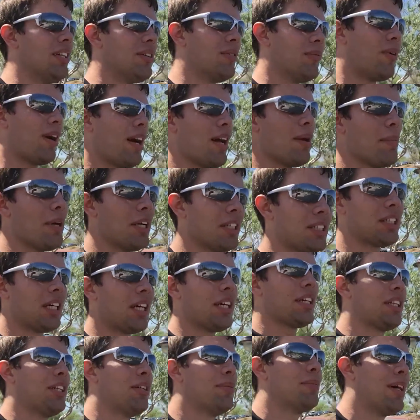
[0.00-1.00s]
Why am I
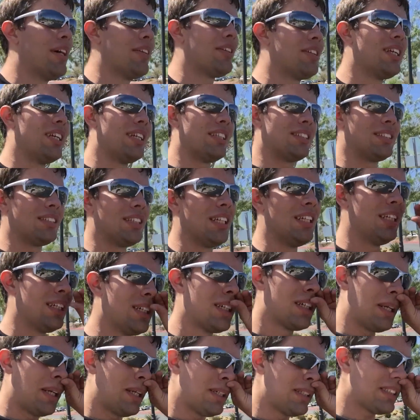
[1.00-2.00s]
talking about this?
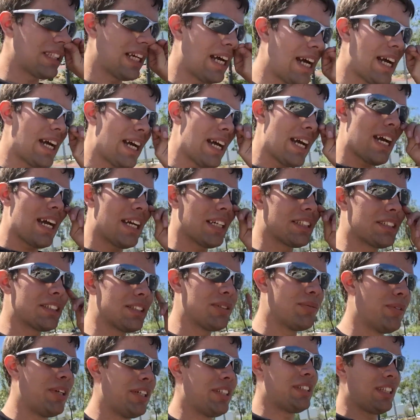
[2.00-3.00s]
Because I
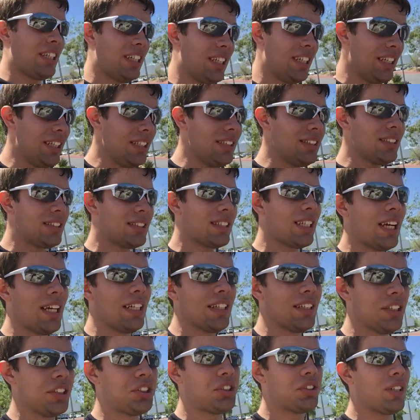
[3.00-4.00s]
actually went
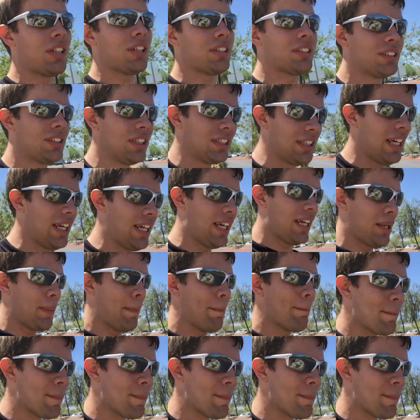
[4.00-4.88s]
inside the truck today